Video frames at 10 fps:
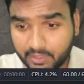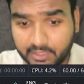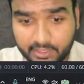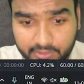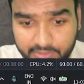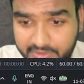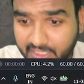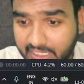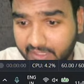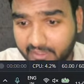Hello.
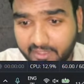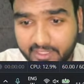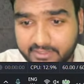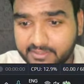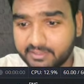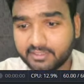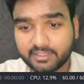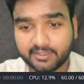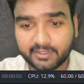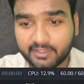Yeah. Hi guys.
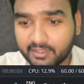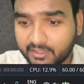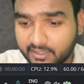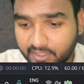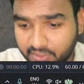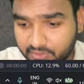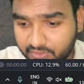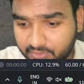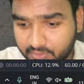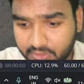
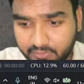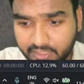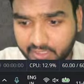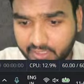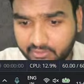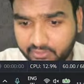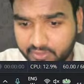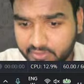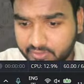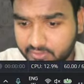Good evening, everyone.